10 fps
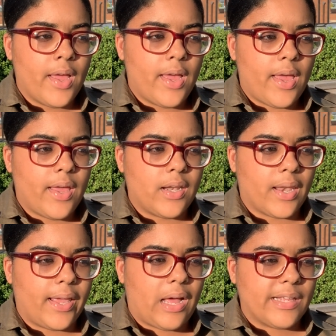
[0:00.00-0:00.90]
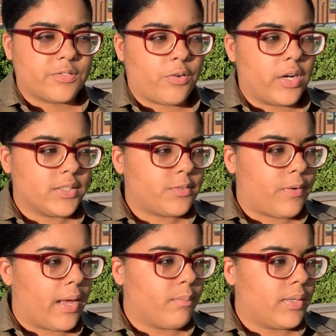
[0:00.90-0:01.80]
And like as far as
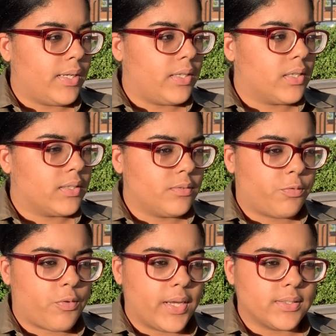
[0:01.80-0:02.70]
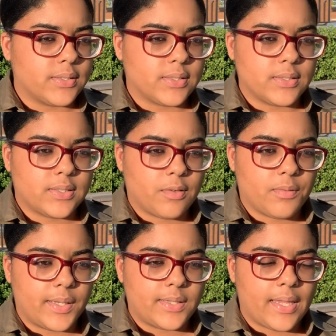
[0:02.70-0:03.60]
family and friends and stuff
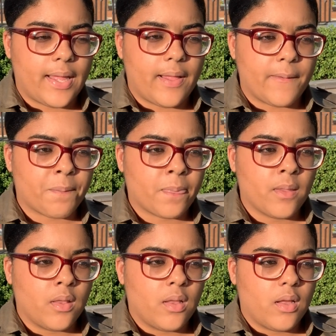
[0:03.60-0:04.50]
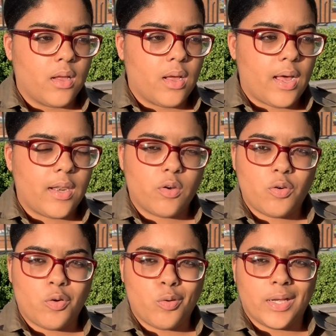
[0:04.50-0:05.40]
like that, I
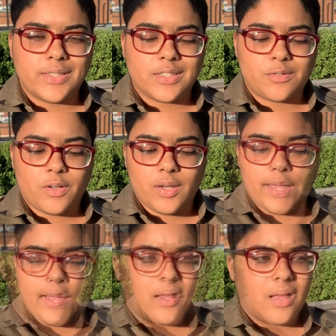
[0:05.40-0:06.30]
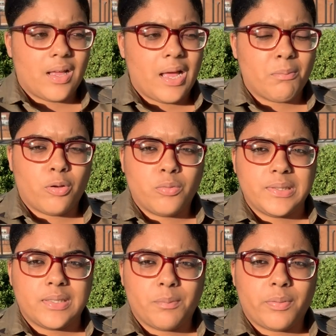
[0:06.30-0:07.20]
don't know, I just feel like I'm
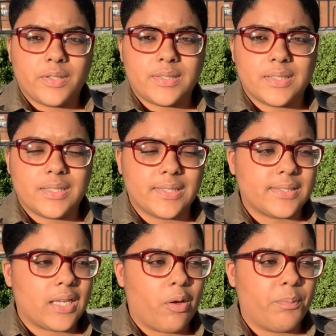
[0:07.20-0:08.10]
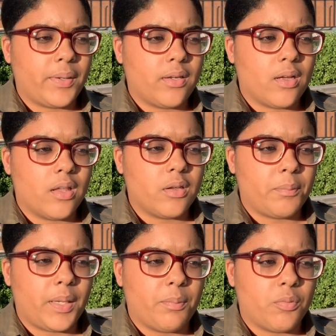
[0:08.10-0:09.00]
always the person that's helping other
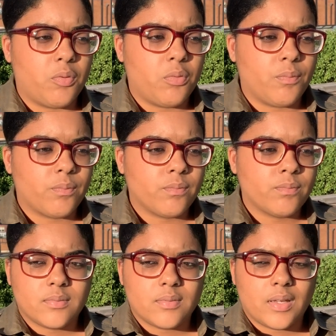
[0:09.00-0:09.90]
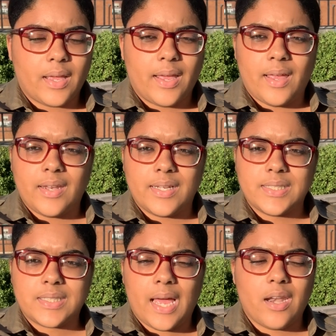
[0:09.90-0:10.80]
people, and
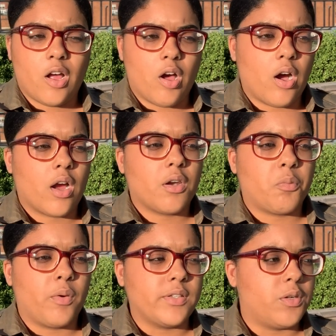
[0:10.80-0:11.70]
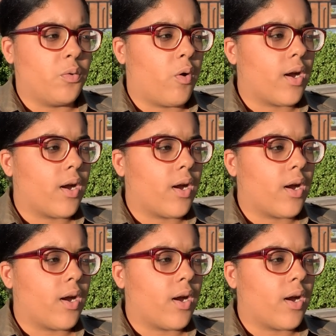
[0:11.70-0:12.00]
it's kind of hard when you